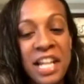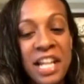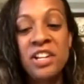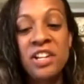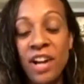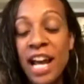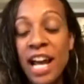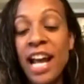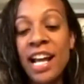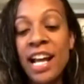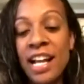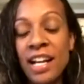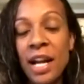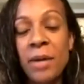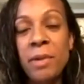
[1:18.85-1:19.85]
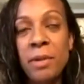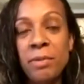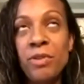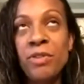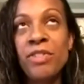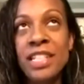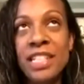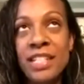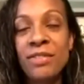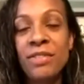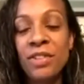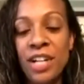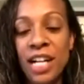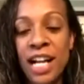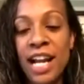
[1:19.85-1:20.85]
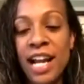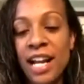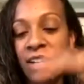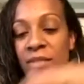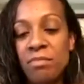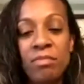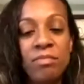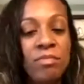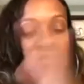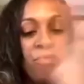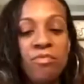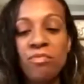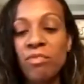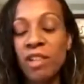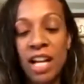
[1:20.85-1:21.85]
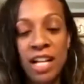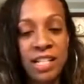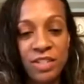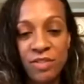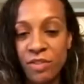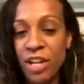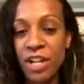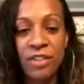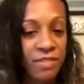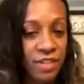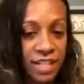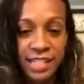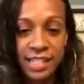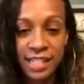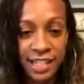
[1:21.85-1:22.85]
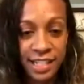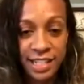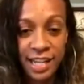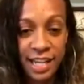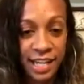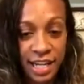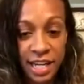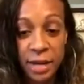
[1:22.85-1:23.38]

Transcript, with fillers: you know, I had, I mean, moving to Florida, I had lots of great friends in Kentucky.